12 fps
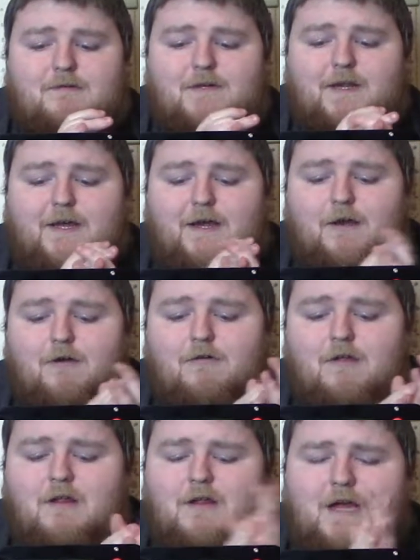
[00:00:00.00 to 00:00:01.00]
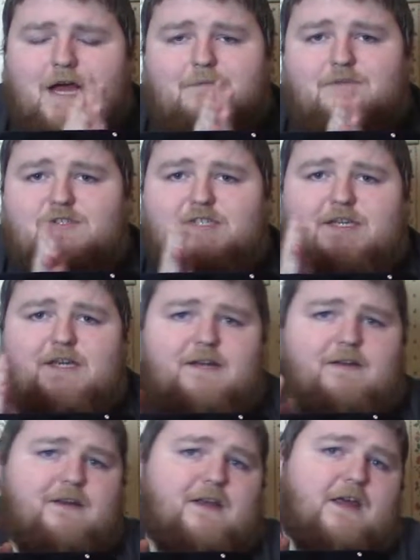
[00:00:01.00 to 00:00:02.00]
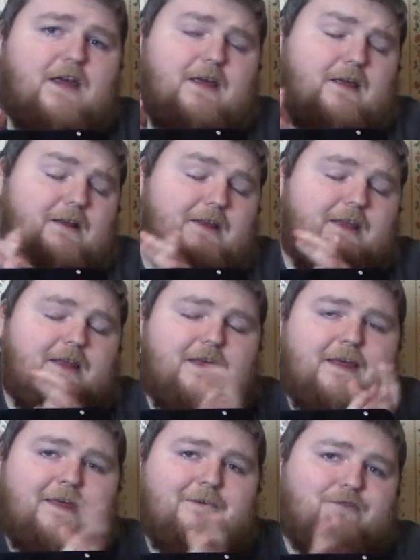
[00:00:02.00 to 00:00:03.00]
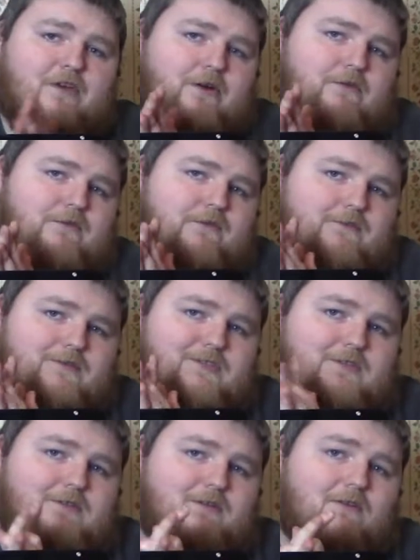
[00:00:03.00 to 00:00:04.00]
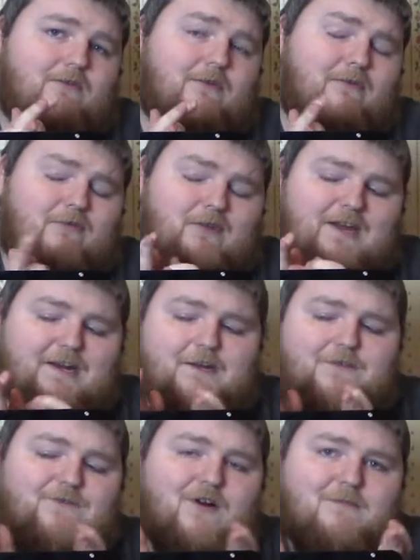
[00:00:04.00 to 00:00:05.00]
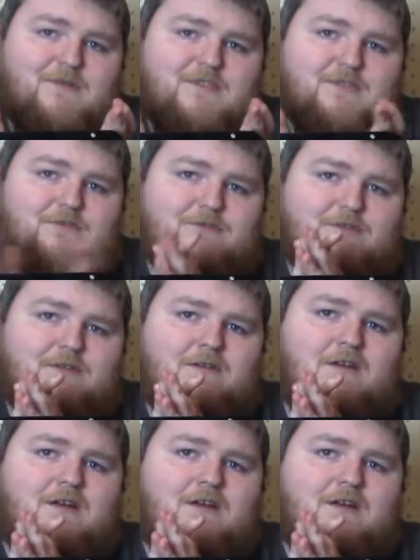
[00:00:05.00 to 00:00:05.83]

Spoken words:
Now, I'm used to getting DEF errors related to thermistors.